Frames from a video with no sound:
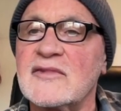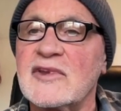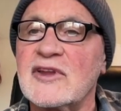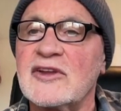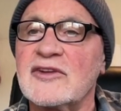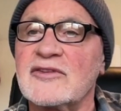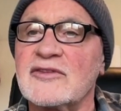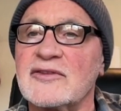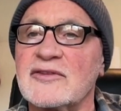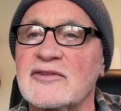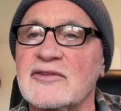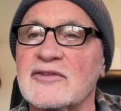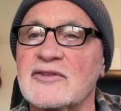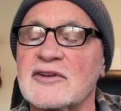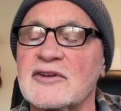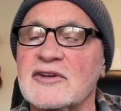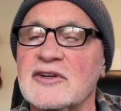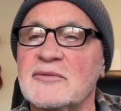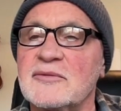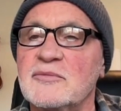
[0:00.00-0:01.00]
So this is
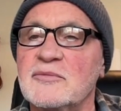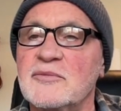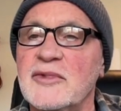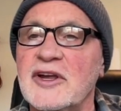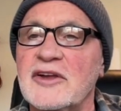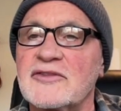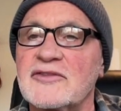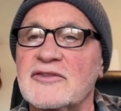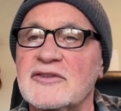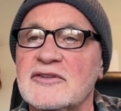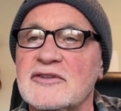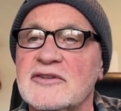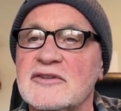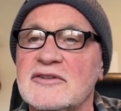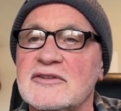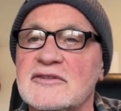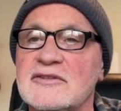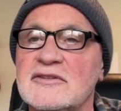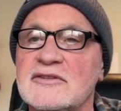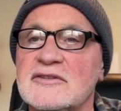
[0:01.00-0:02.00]
going to get messy
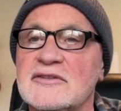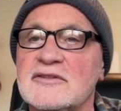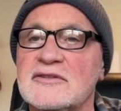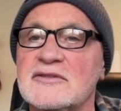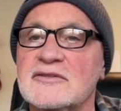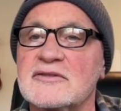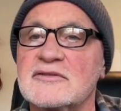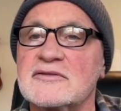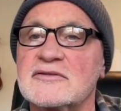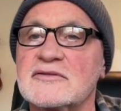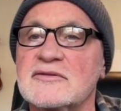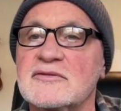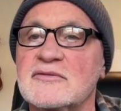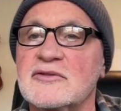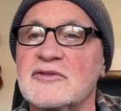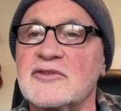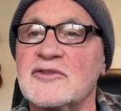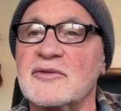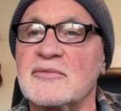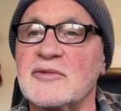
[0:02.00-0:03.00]
here. I don't know
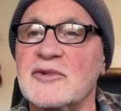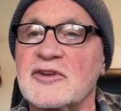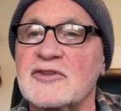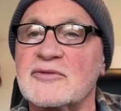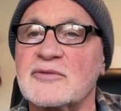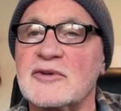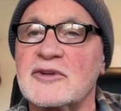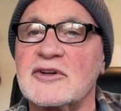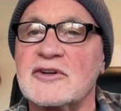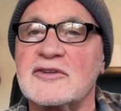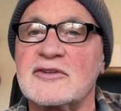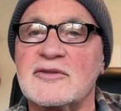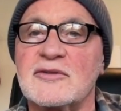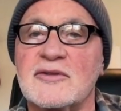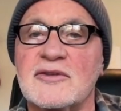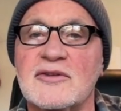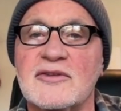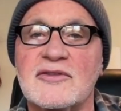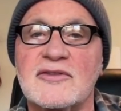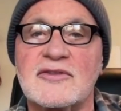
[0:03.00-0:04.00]
what's the best way to do
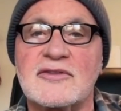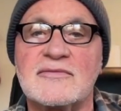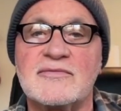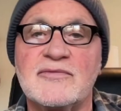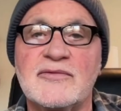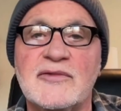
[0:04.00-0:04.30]
this.